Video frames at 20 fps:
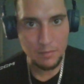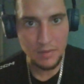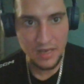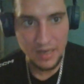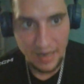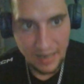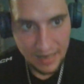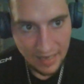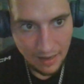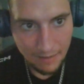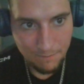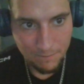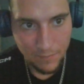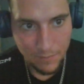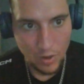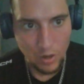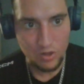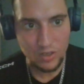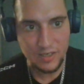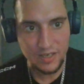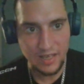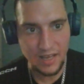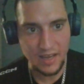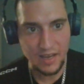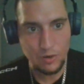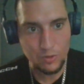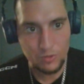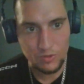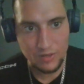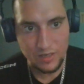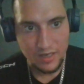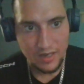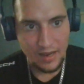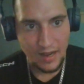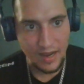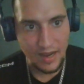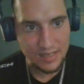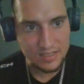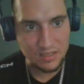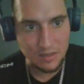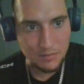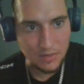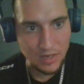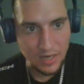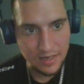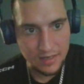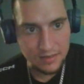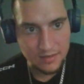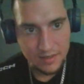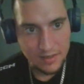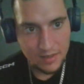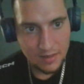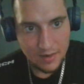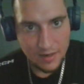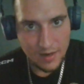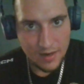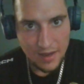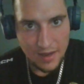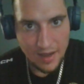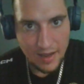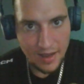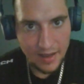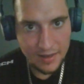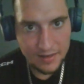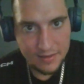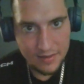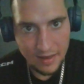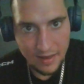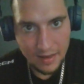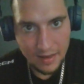me, and I kept falling down as I'm running, and